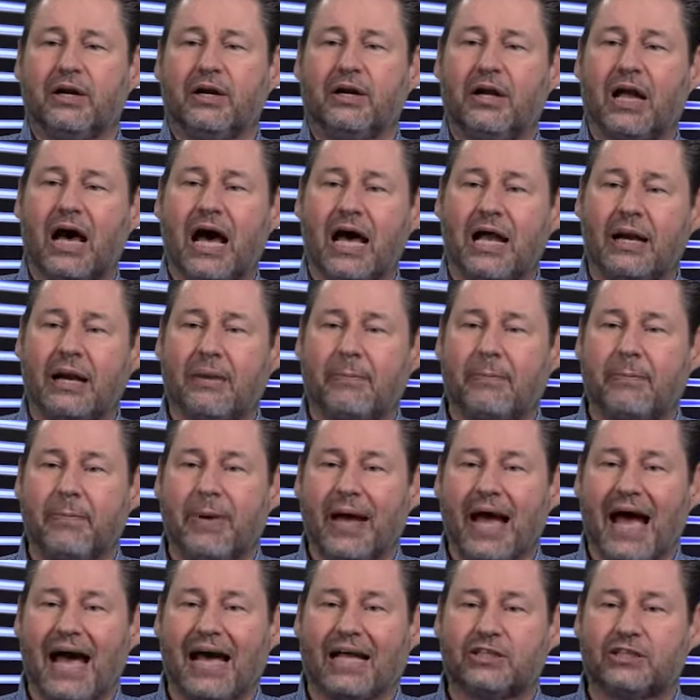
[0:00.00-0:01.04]
not
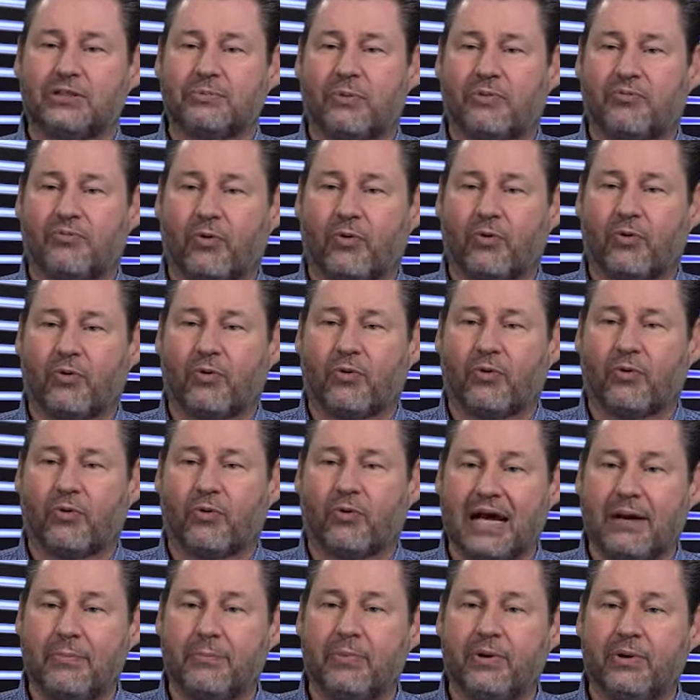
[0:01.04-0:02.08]
patched before
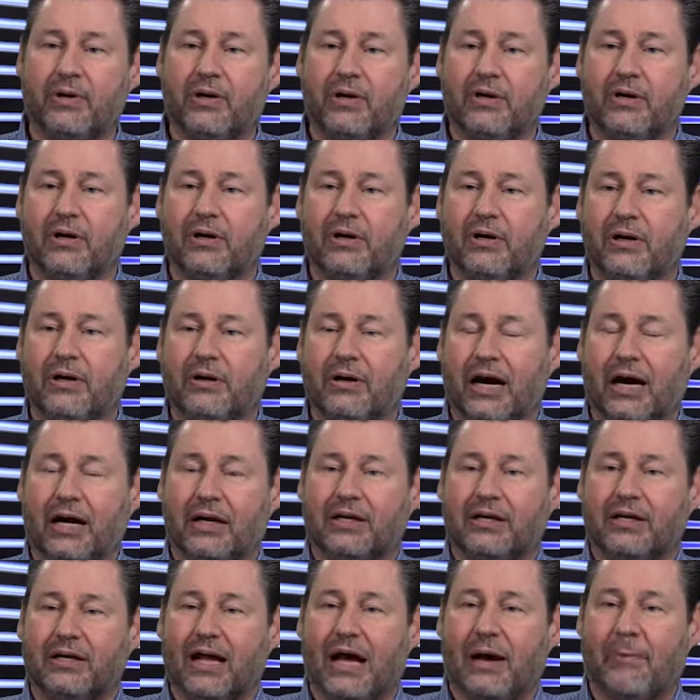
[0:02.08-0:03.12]
September,
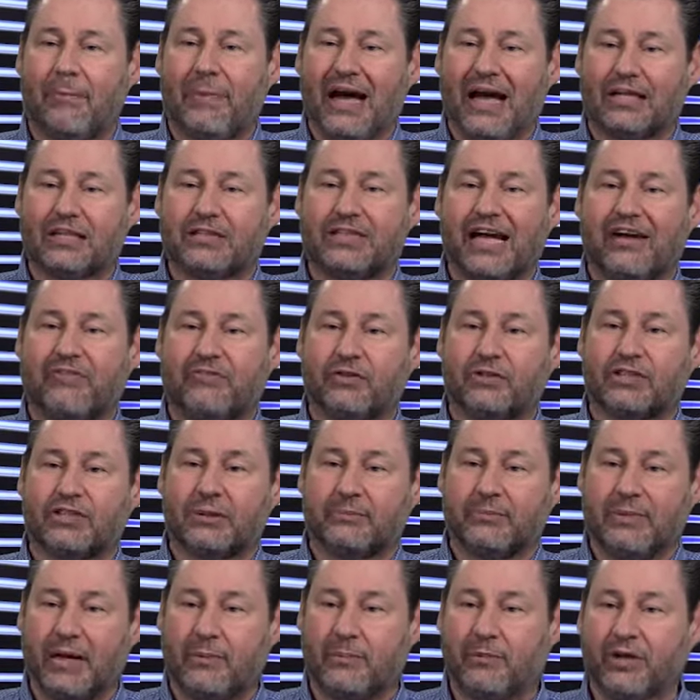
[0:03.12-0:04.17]
not patched after
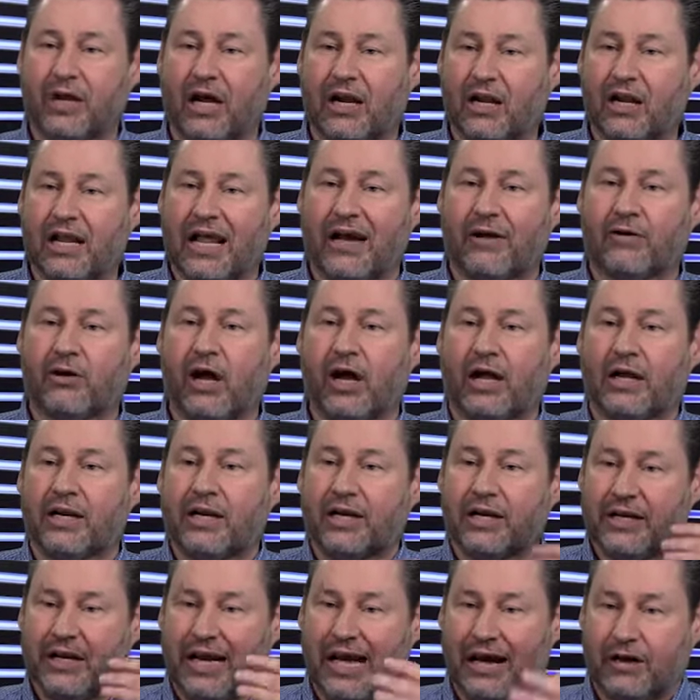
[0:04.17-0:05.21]
September, not allowed on.
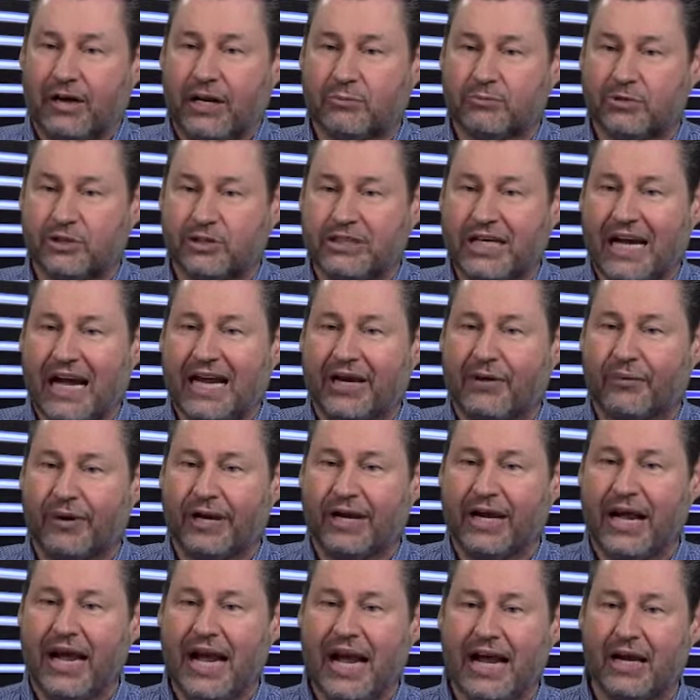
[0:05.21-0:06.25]
Now comes
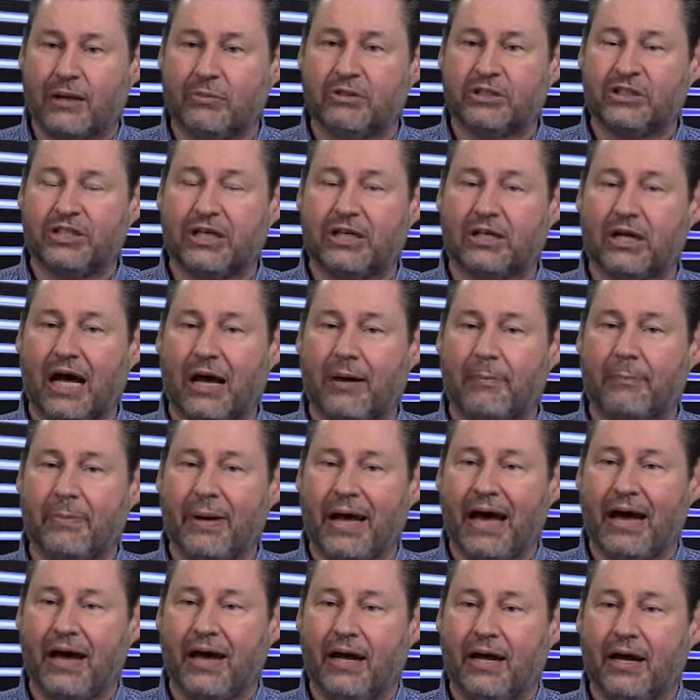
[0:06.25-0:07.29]
January. Any machine not
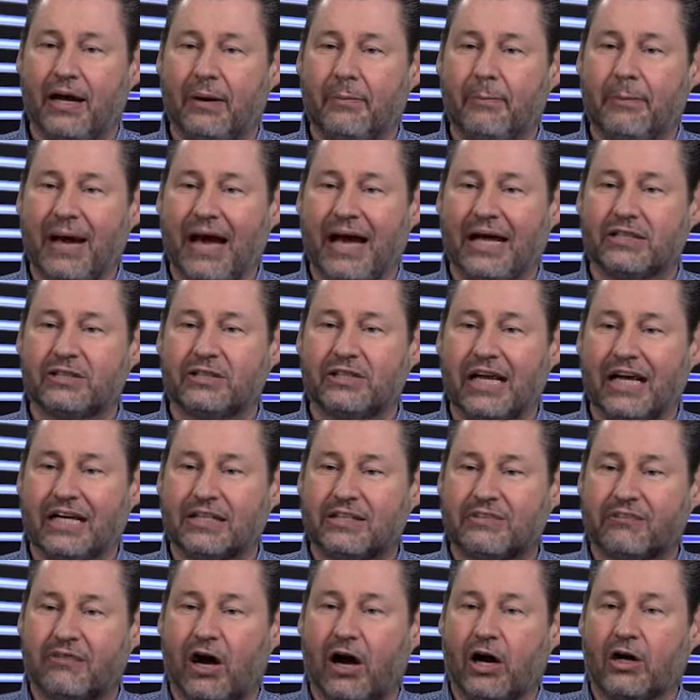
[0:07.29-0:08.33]
patched
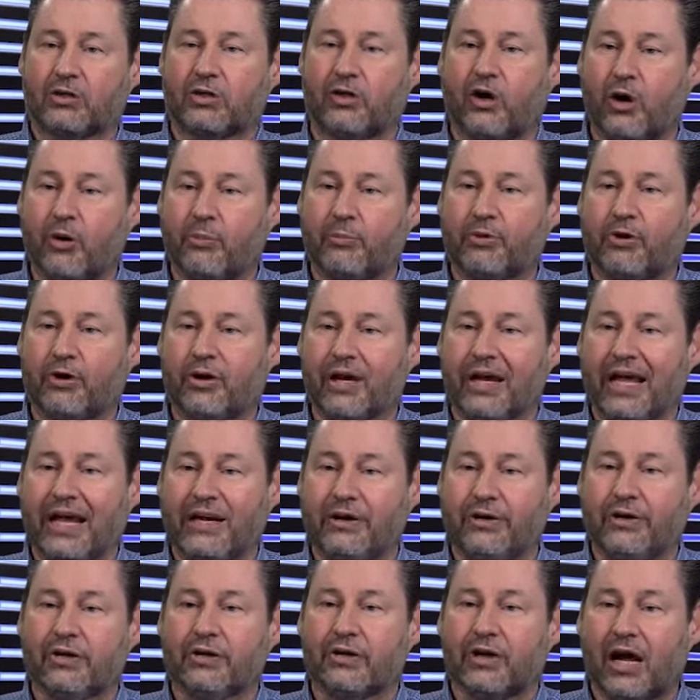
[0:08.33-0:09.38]
as of October or
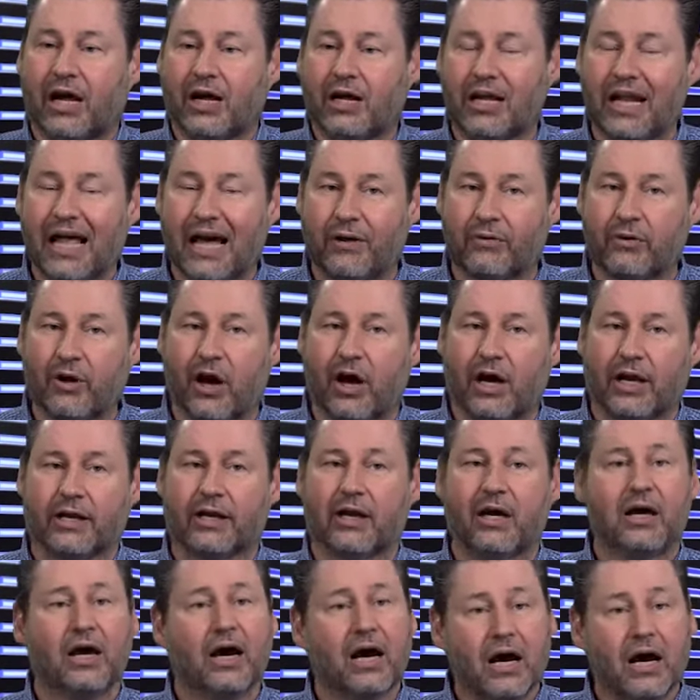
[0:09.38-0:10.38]
later, not allowed on.